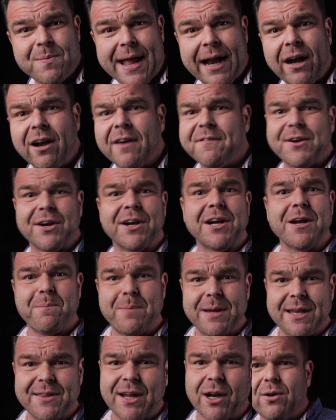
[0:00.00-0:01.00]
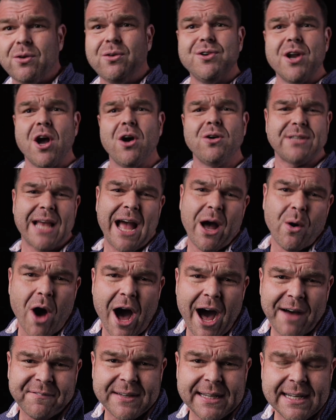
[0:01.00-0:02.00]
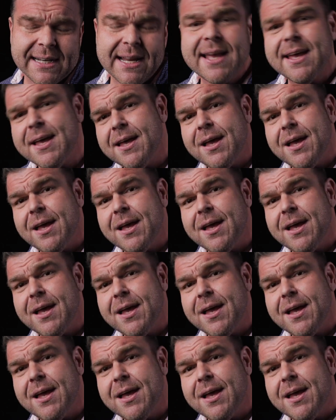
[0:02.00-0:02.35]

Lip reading: there if you're gonna be there? Who knows how often?